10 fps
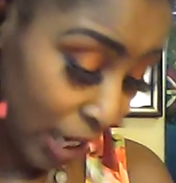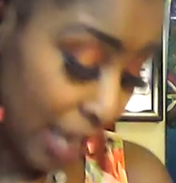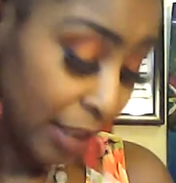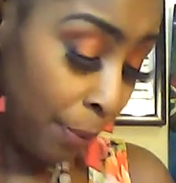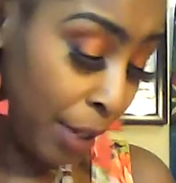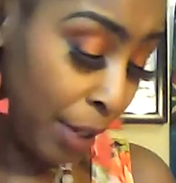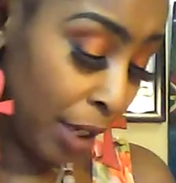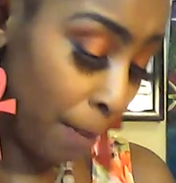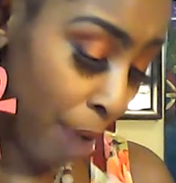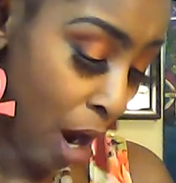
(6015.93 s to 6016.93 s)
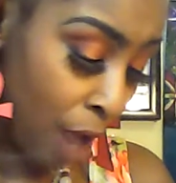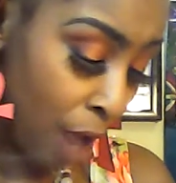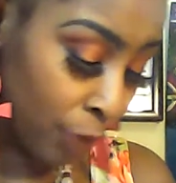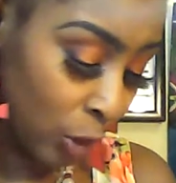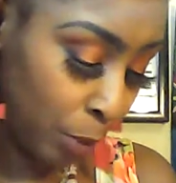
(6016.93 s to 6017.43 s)
Depending upon the
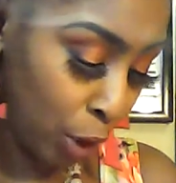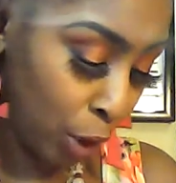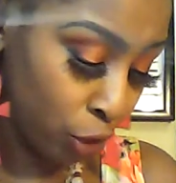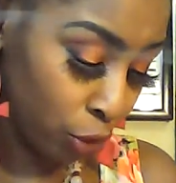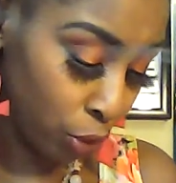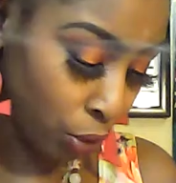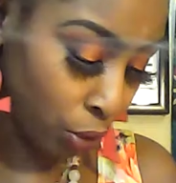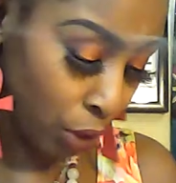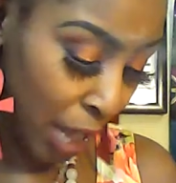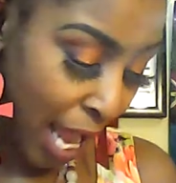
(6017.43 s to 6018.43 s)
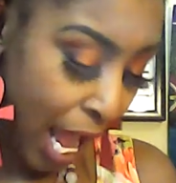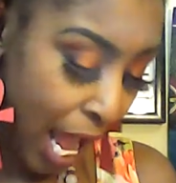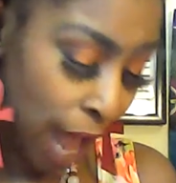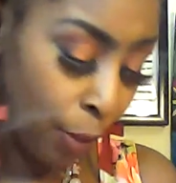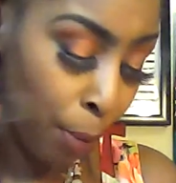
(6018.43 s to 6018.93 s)
spiritual and
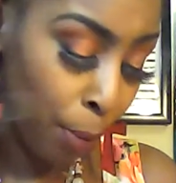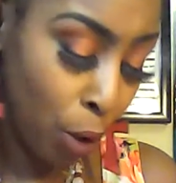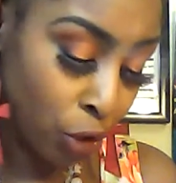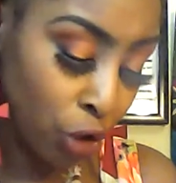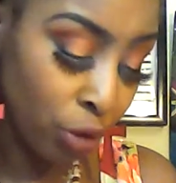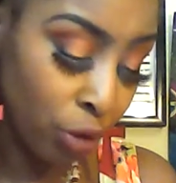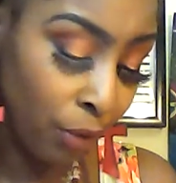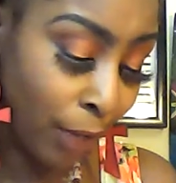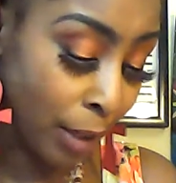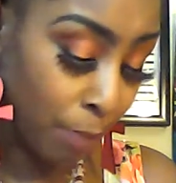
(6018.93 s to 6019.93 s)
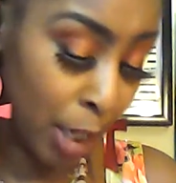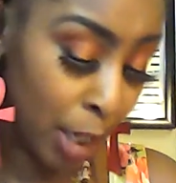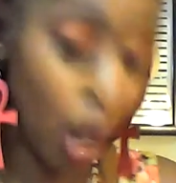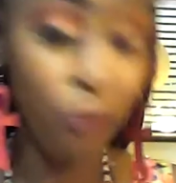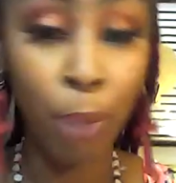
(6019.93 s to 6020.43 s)
the personal development
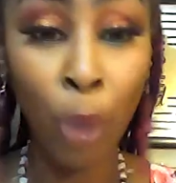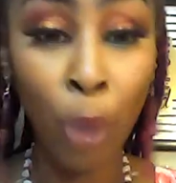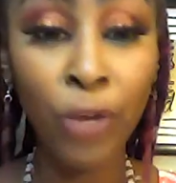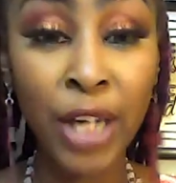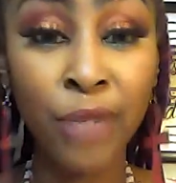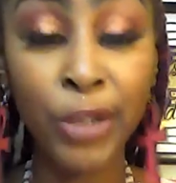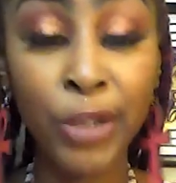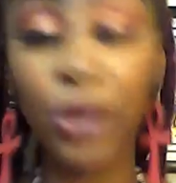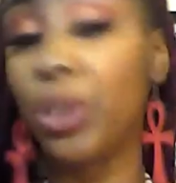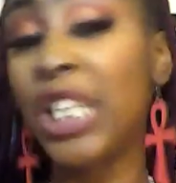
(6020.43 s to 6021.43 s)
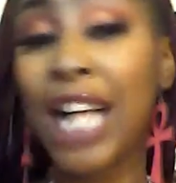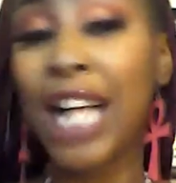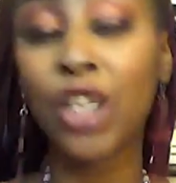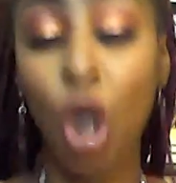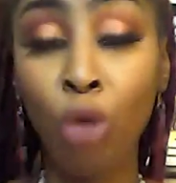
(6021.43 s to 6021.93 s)
of both individuals. See, I
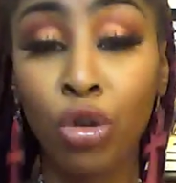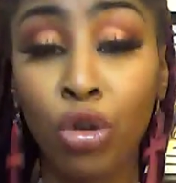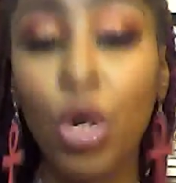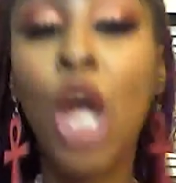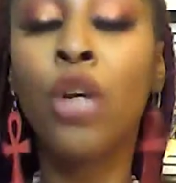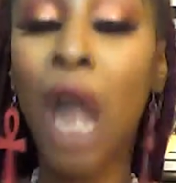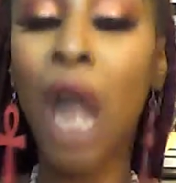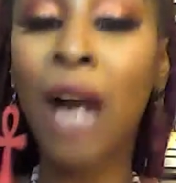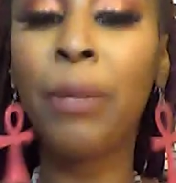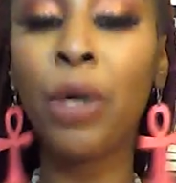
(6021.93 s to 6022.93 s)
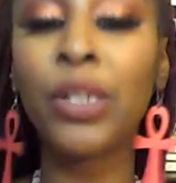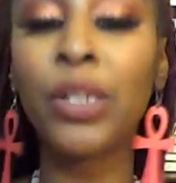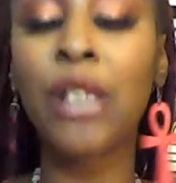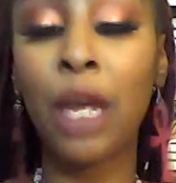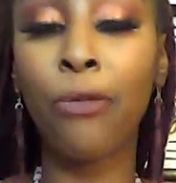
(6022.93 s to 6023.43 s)
told you, you got to be on the
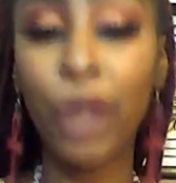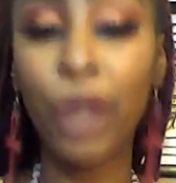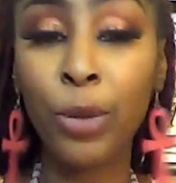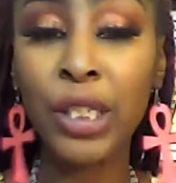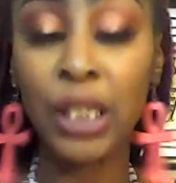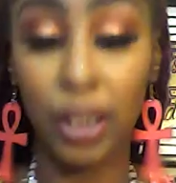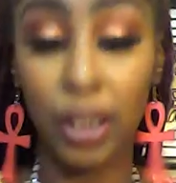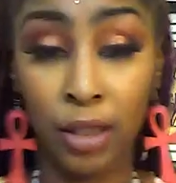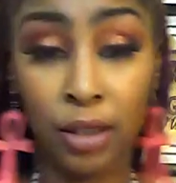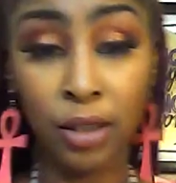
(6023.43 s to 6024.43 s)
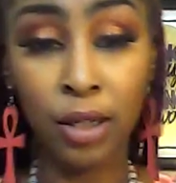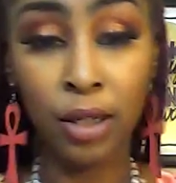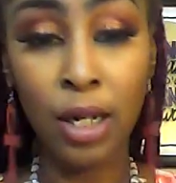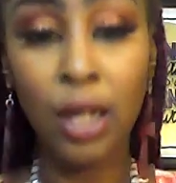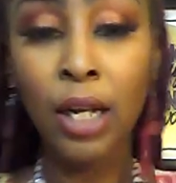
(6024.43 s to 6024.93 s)
same frequency.
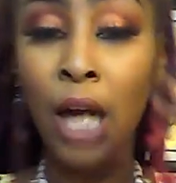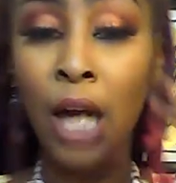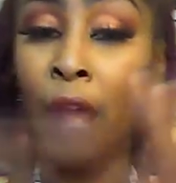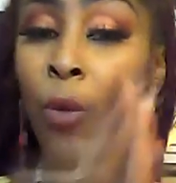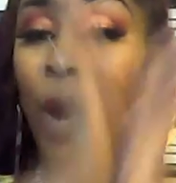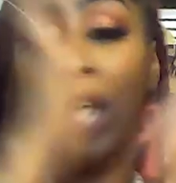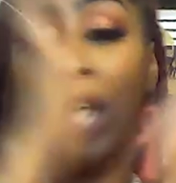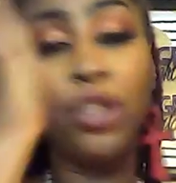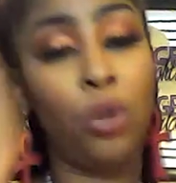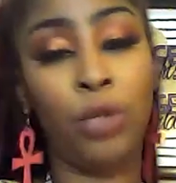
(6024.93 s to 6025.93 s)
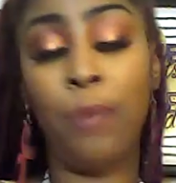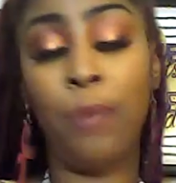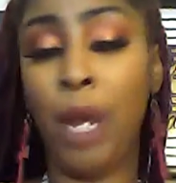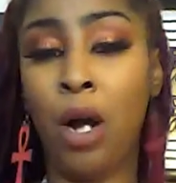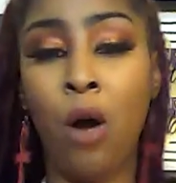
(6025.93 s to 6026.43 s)
Otherwise, you're going to dip back
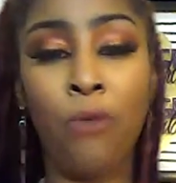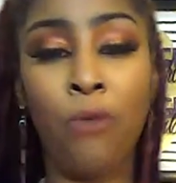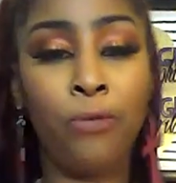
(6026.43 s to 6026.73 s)
off.